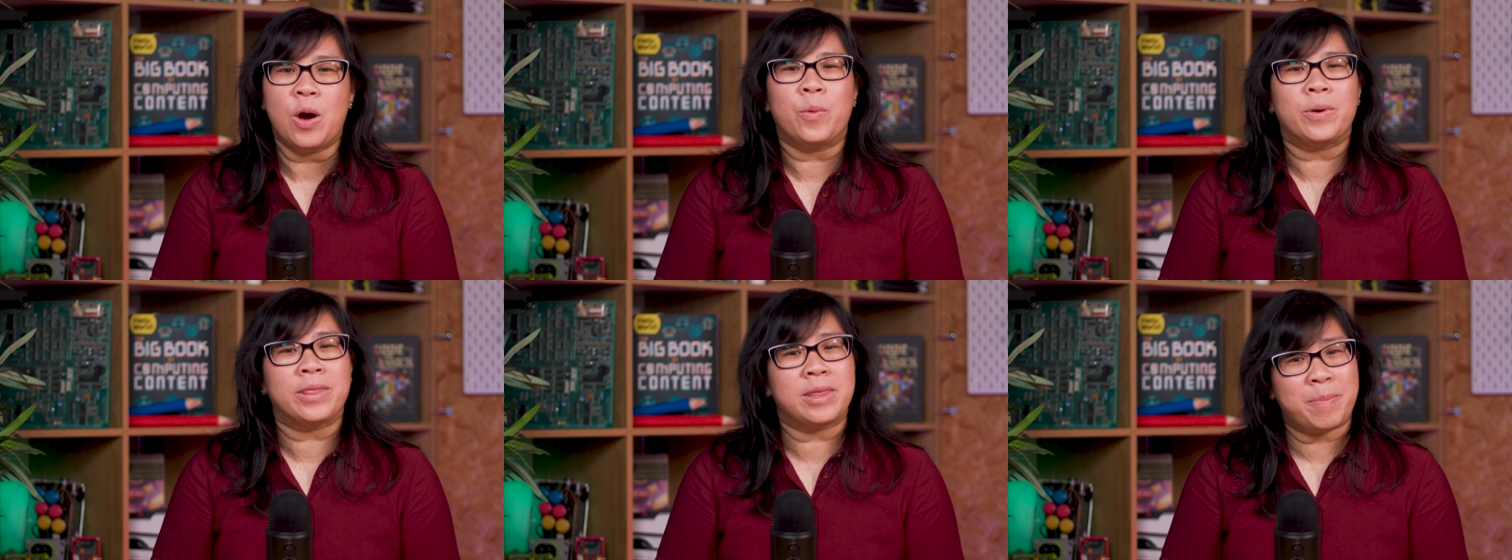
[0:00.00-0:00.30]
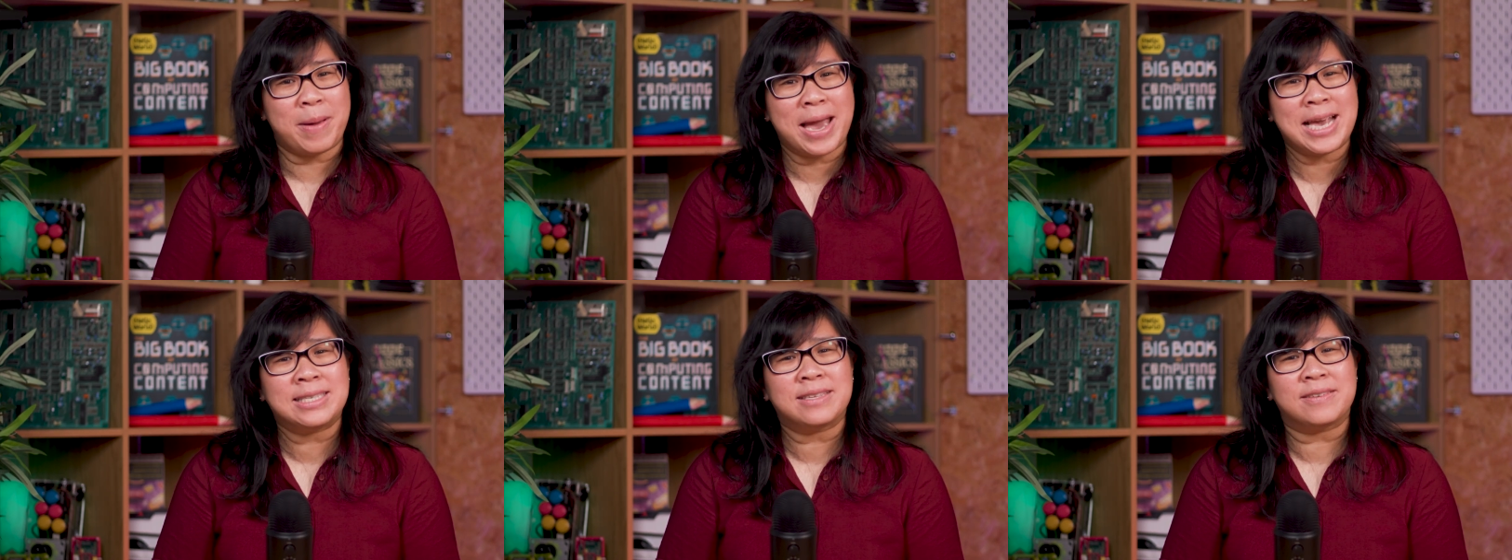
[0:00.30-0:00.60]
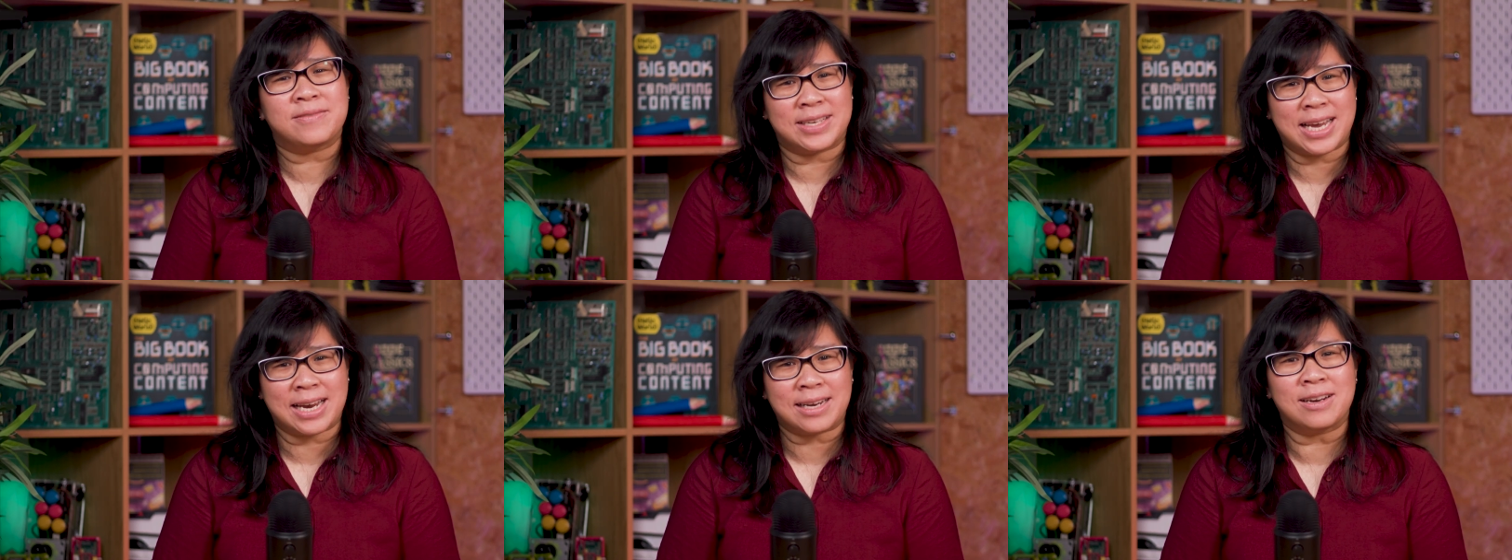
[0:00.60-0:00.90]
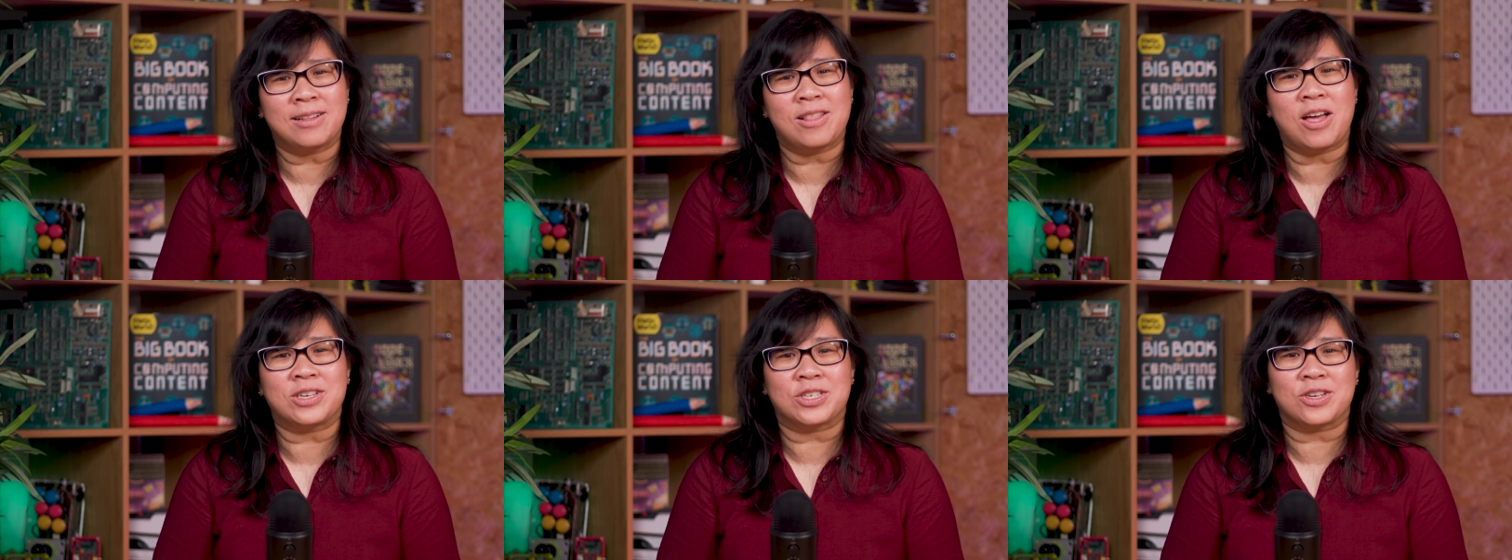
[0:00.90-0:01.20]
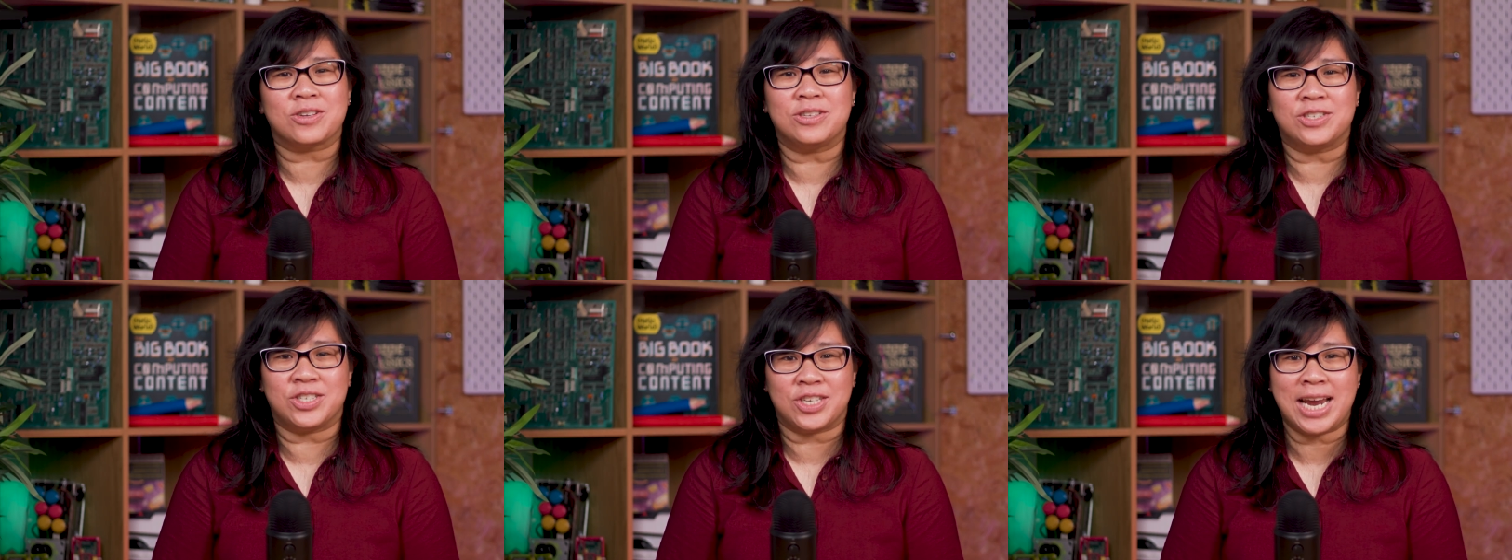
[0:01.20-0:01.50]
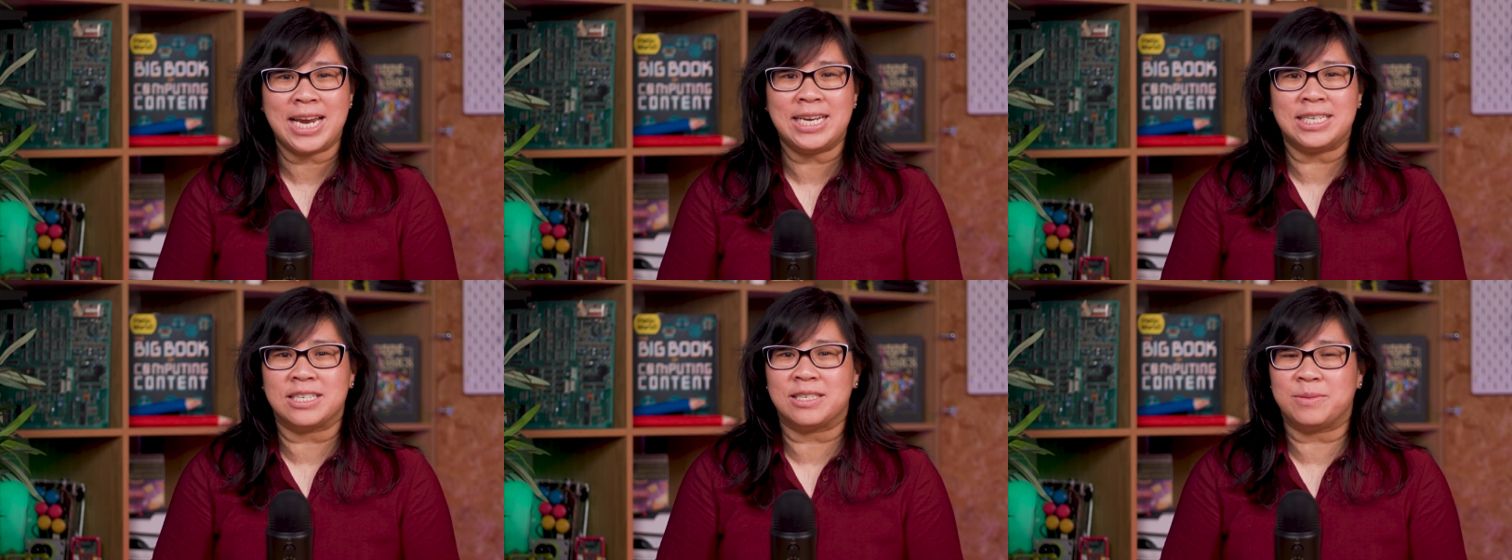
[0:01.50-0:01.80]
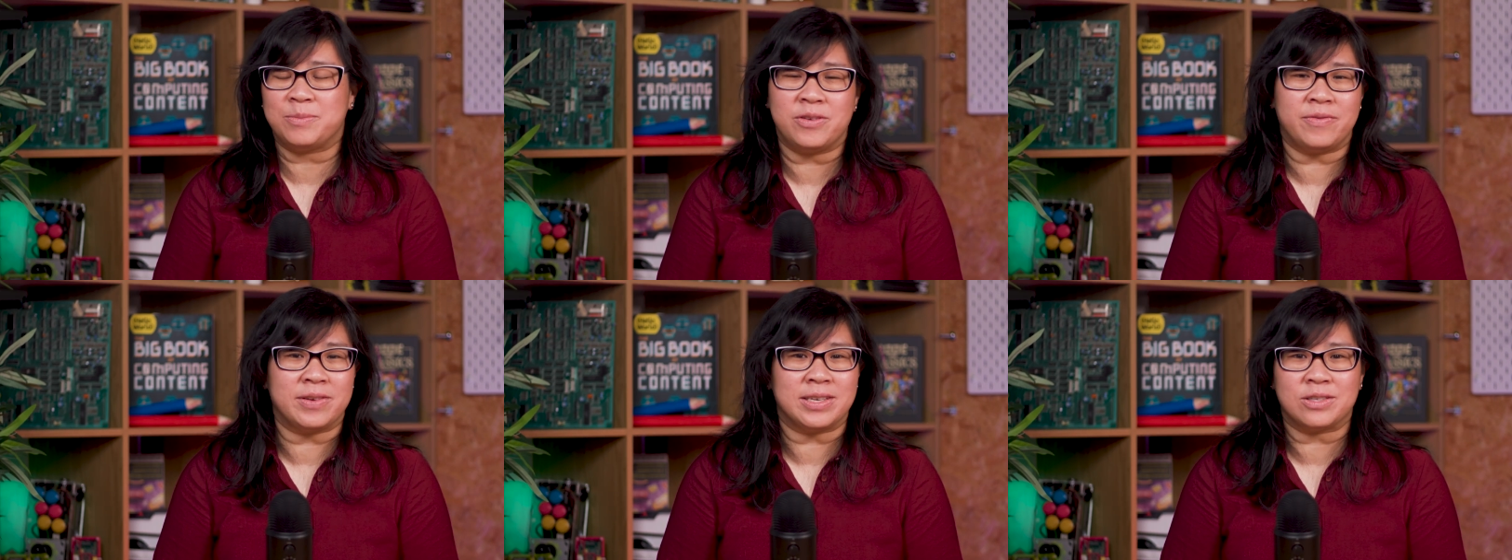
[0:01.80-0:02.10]
when the pace of technological change
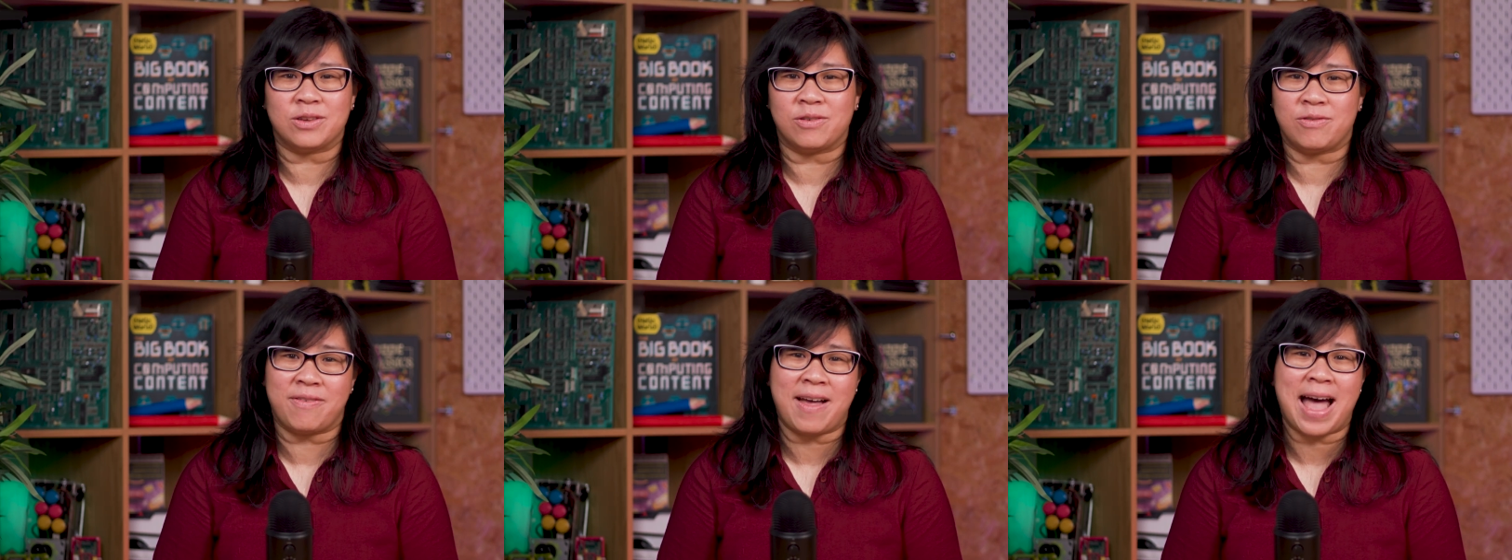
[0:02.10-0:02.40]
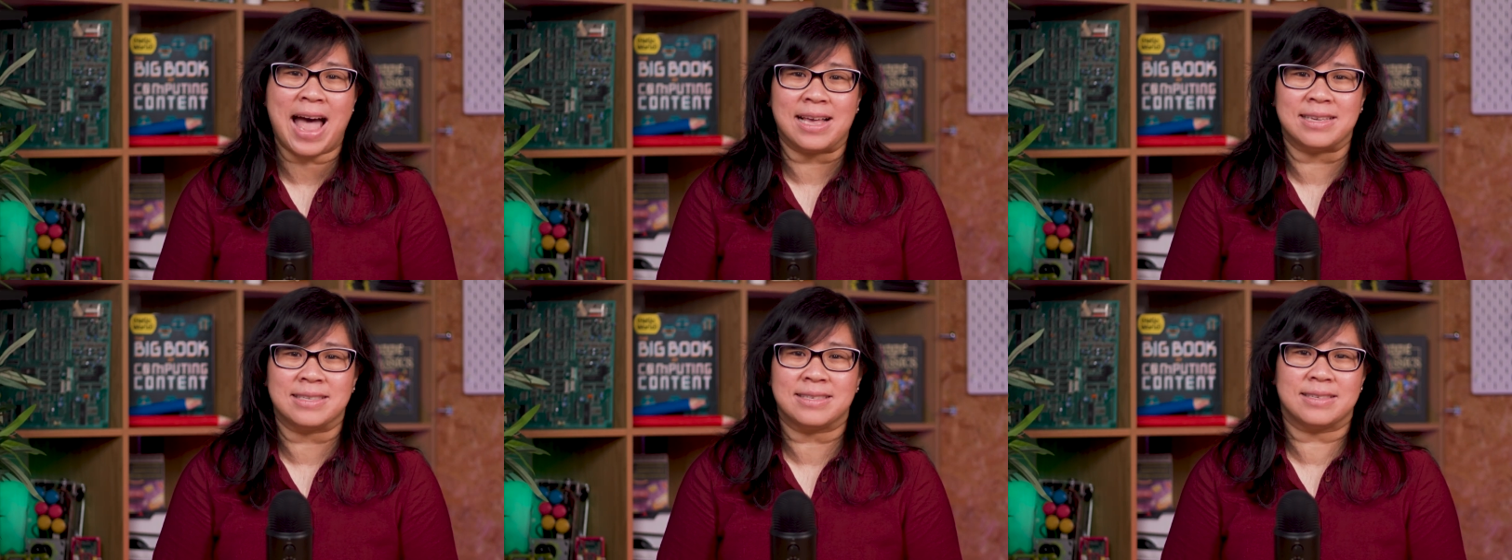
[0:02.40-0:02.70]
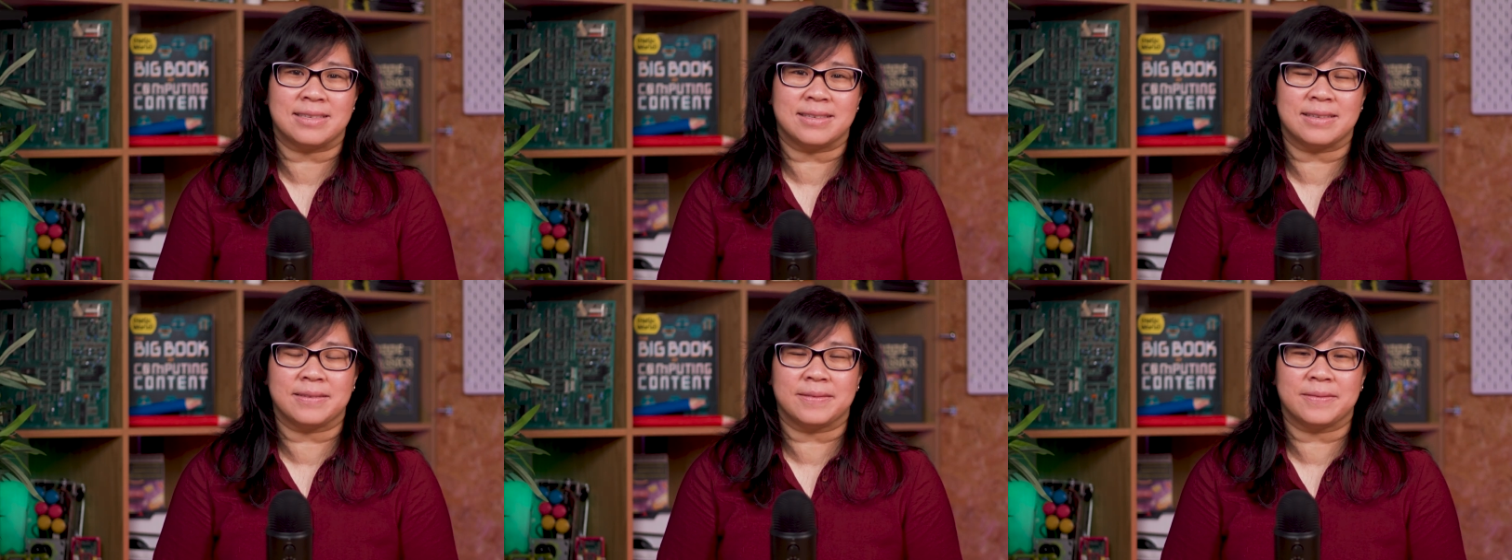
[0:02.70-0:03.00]
is moving so fast.